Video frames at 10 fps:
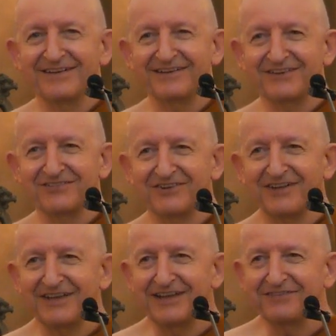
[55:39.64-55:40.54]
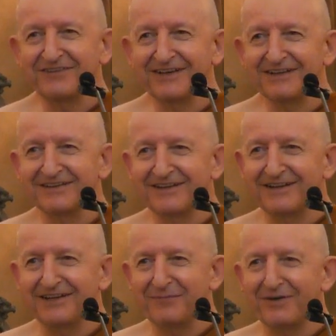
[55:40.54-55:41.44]
Yesterday evening at
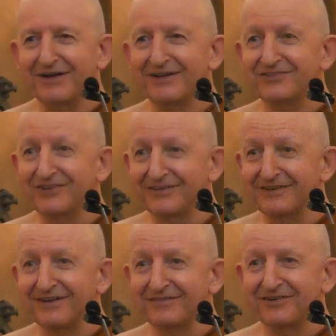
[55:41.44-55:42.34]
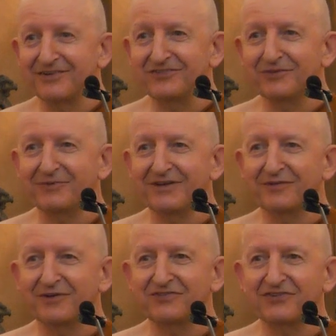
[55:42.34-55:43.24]
the Nibbana Center, a very similar
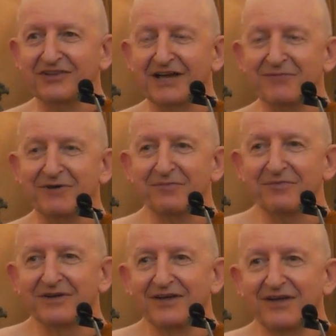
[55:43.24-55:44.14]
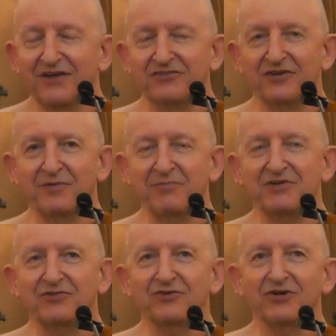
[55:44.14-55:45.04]
question came up. So when
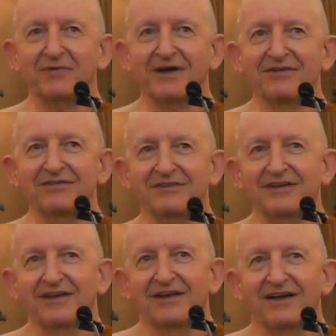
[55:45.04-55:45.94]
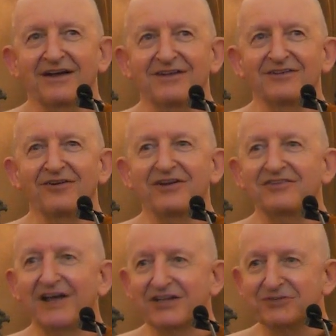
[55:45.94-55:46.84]
we talk about
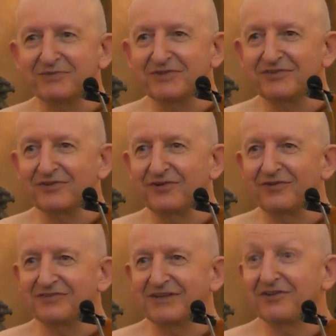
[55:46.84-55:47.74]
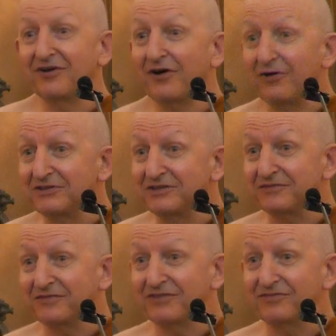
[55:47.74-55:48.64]
non-attachment or, say, not holding to
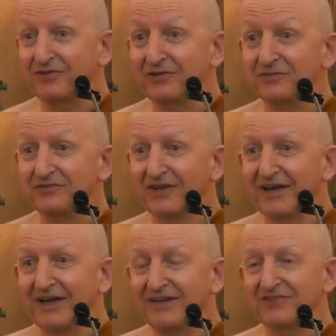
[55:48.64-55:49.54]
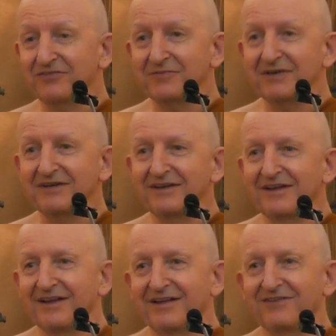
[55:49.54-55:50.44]
fixed views, it doesn't mean
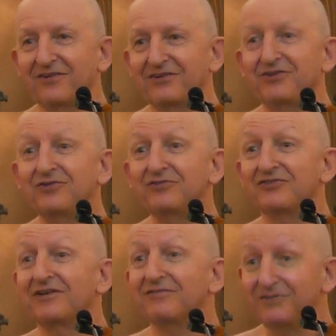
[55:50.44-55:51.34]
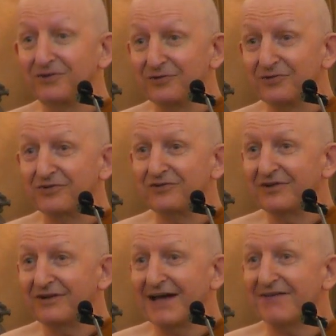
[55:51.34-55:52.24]
not using views or
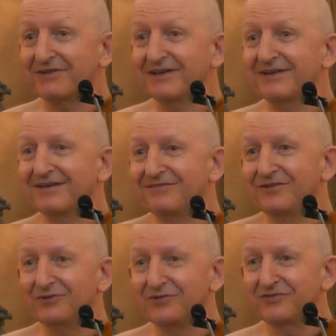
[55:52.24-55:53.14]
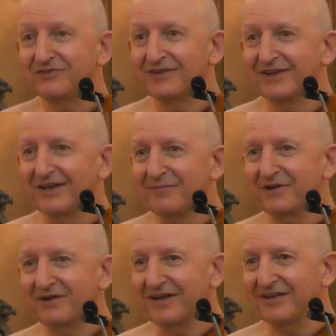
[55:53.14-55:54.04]
not having views,
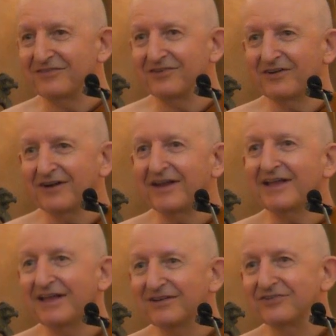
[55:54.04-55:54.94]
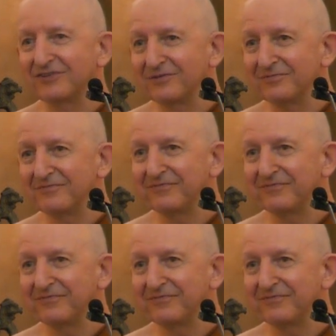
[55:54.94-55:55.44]
but it's not clinging to them.